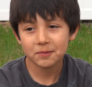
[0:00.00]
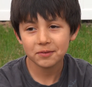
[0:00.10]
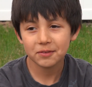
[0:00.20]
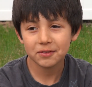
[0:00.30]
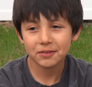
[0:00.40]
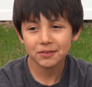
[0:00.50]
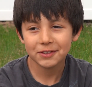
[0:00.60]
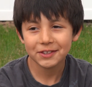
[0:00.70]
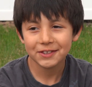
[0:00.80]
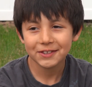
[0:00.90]

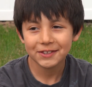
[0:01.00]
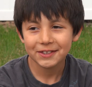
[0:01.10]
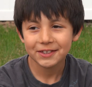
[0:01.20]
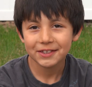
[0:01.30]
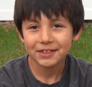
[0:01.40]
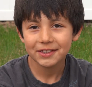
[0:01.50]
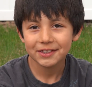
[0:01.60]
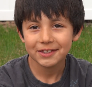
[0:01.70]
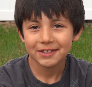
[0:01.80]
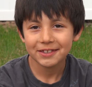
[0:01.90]

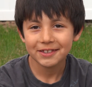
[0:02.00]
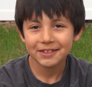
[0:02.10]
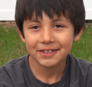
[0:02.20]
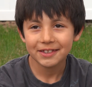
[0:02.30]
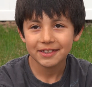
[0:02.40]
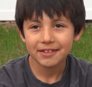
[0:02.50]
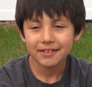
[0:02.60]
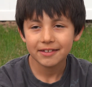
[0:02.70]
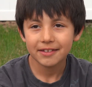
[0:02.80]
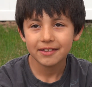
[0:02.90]

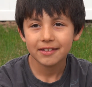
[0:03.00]
[no speech]